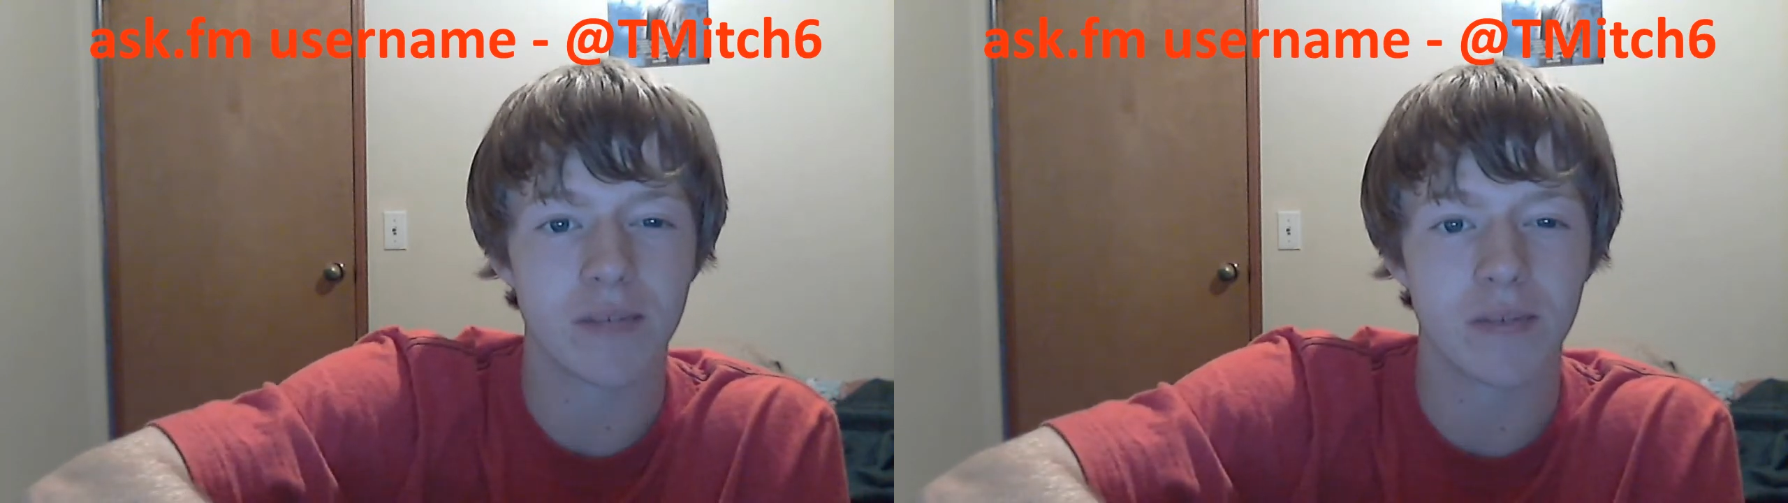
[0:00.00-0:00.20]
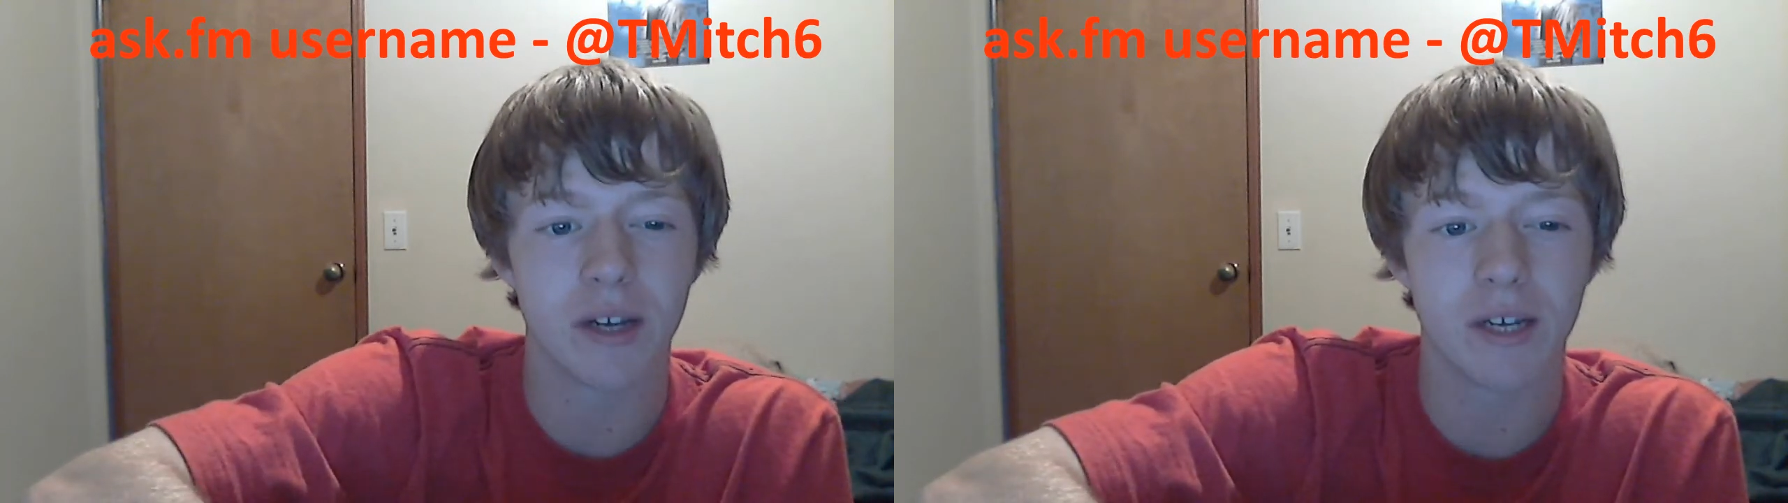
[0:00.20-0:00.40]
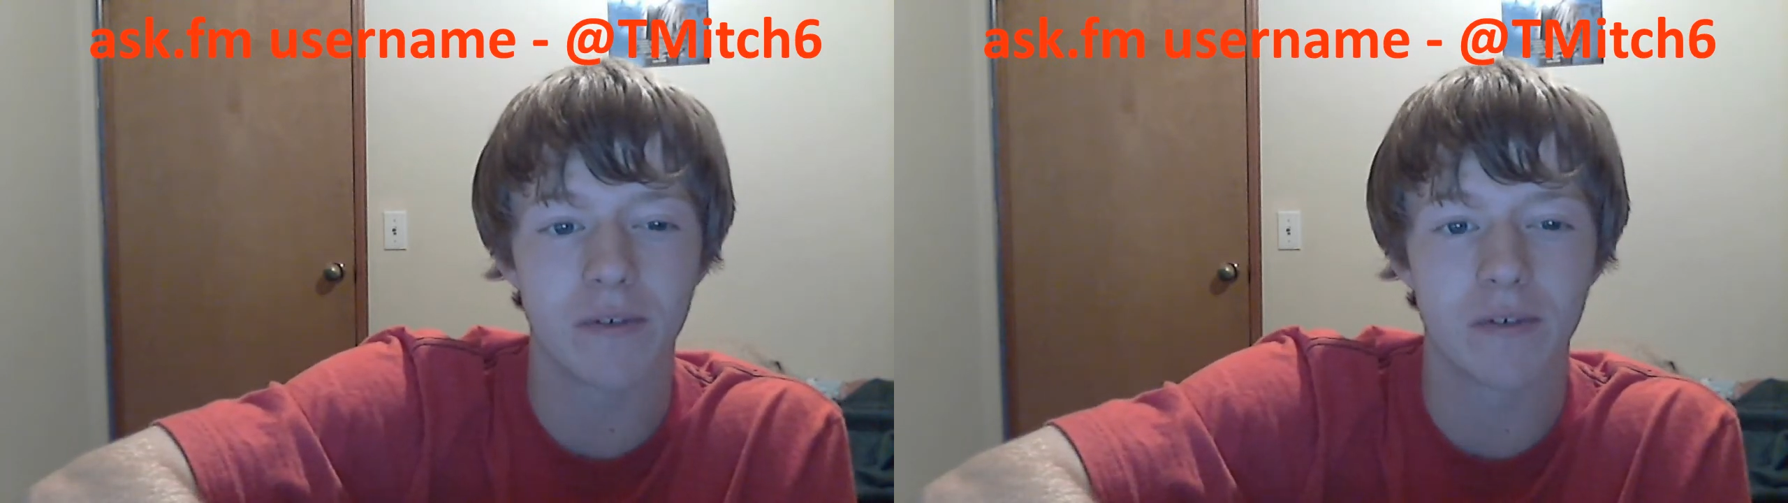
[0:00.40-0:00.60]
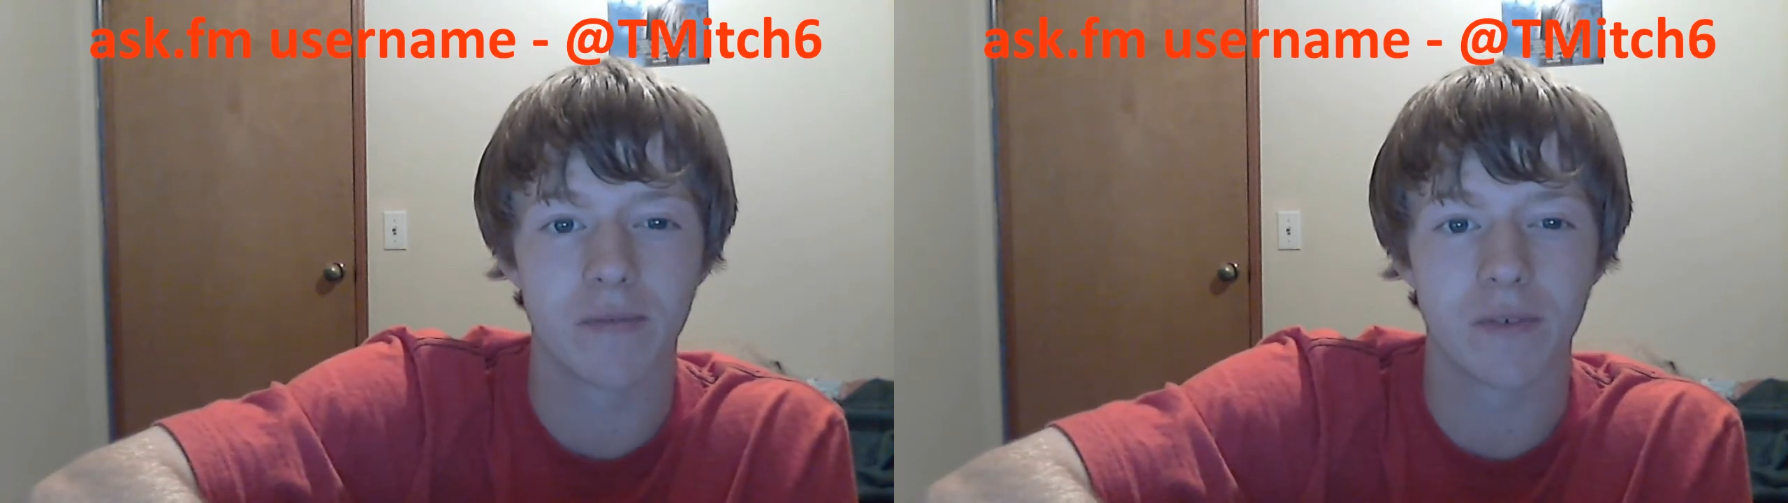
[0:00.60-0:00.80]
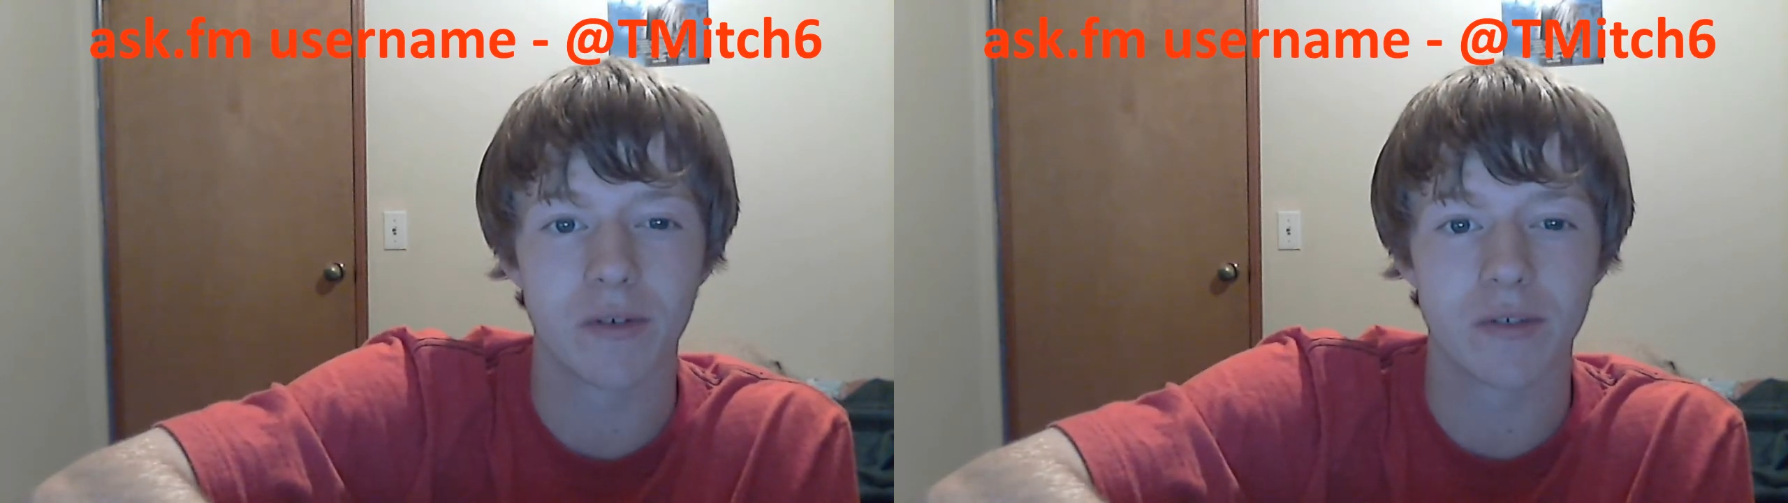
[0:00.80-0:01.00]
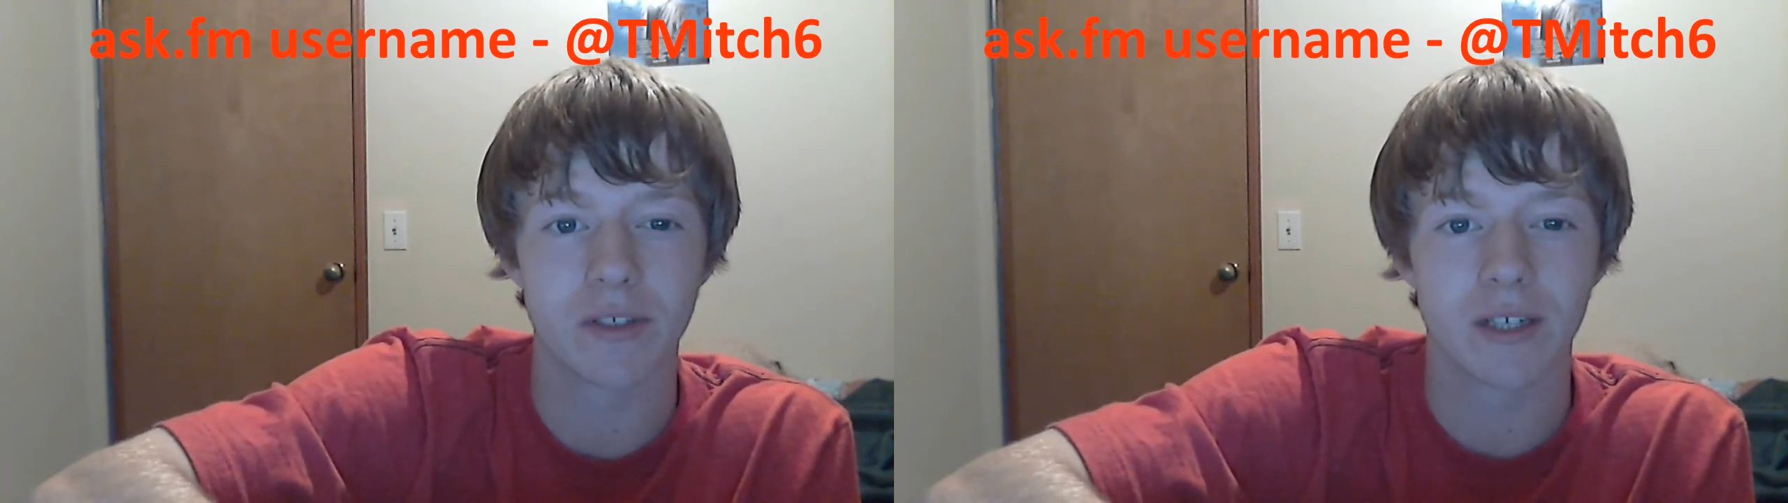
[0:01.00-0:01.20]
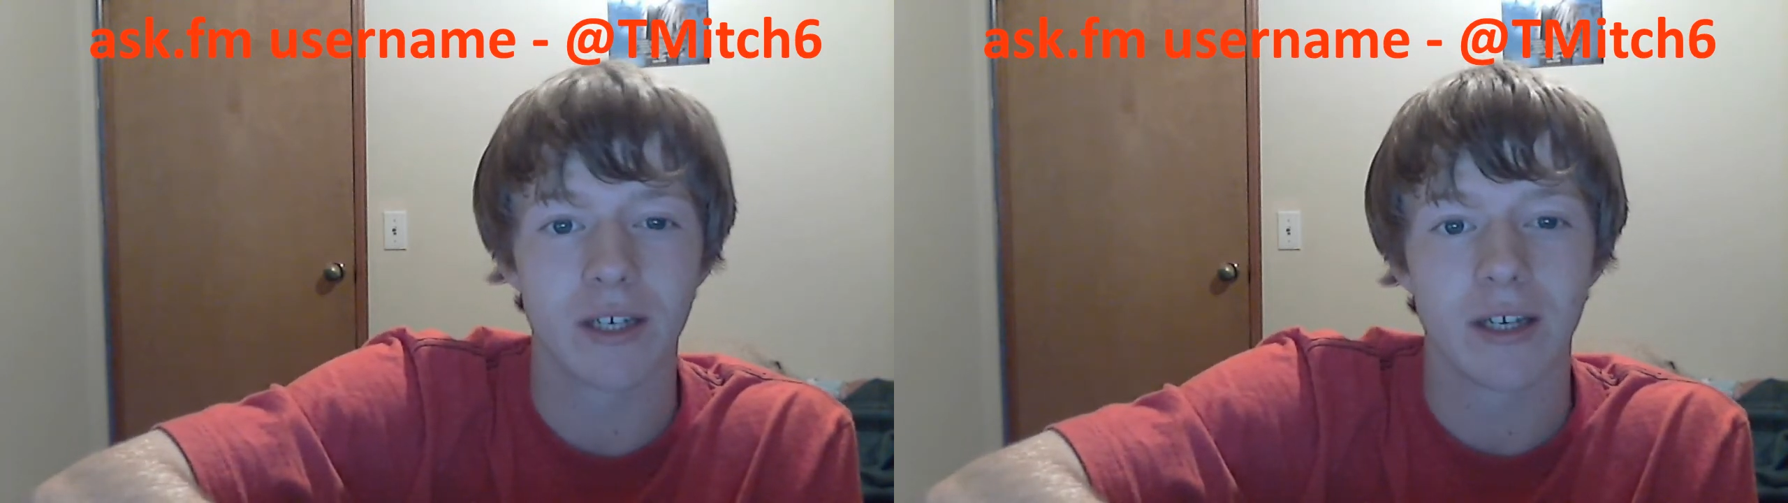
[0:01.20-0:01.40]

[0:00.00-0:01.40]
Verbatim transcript: I'm kind of confused,